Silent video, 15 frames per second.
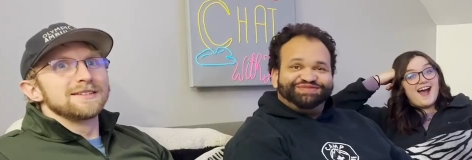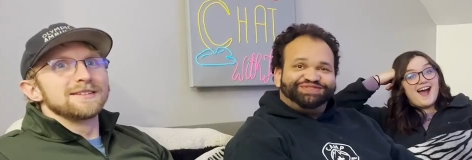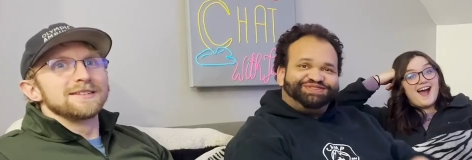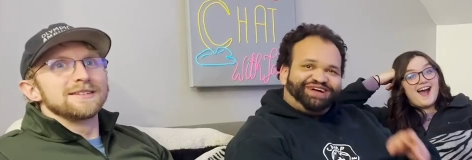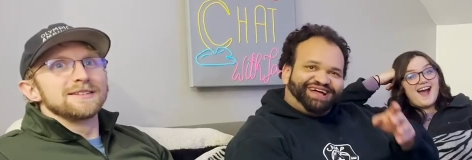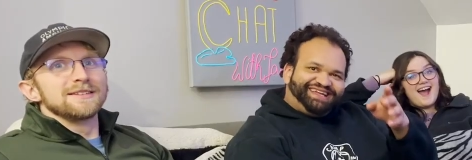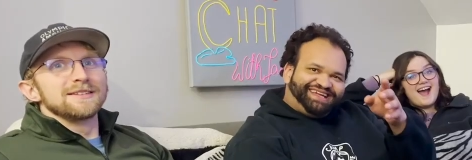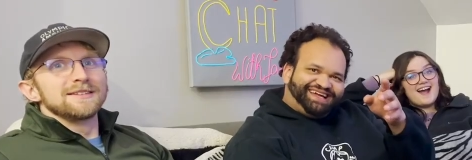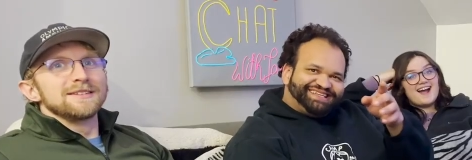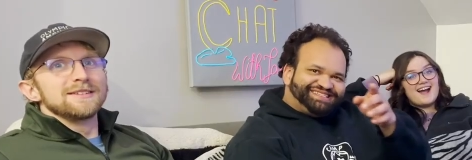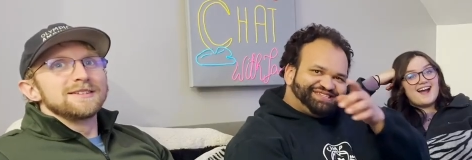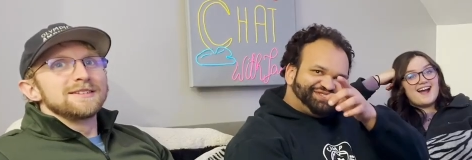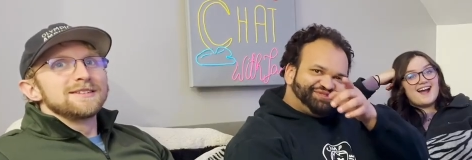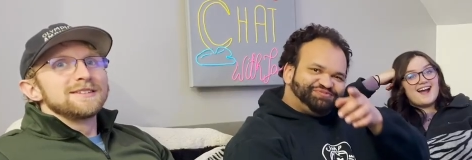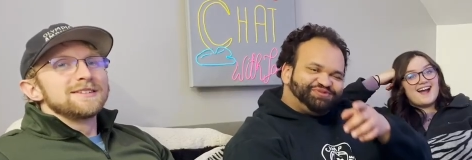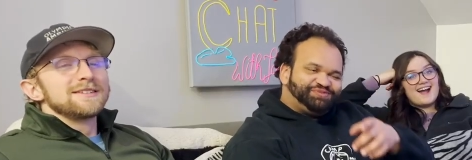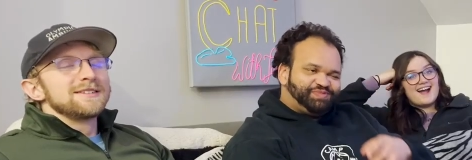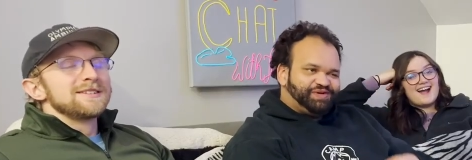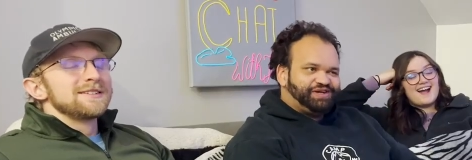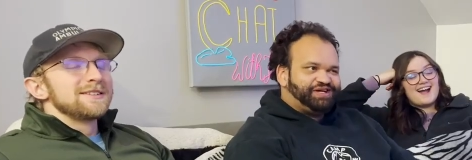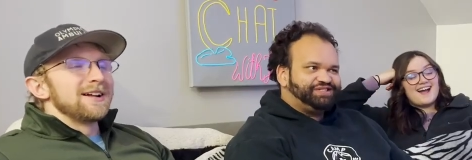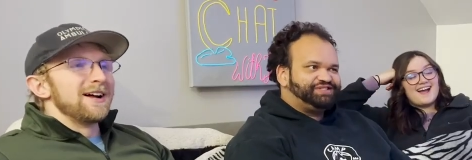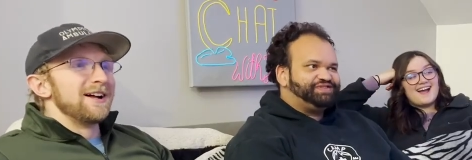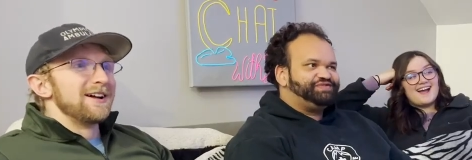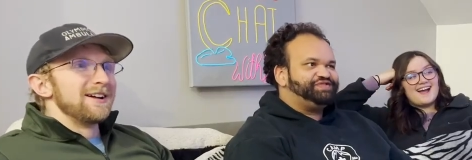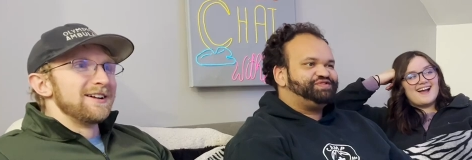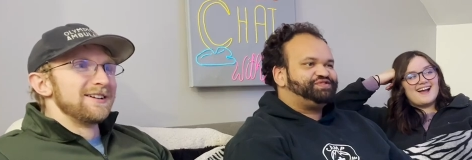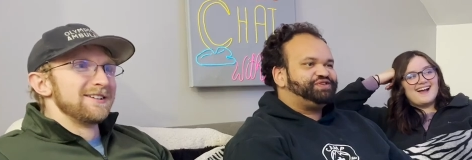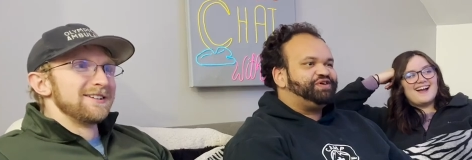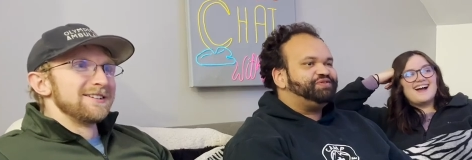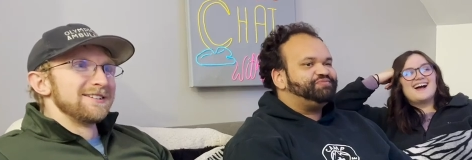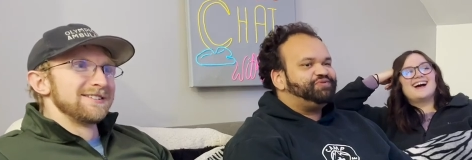Speaker 1: it or not, yes. It's just because of the show.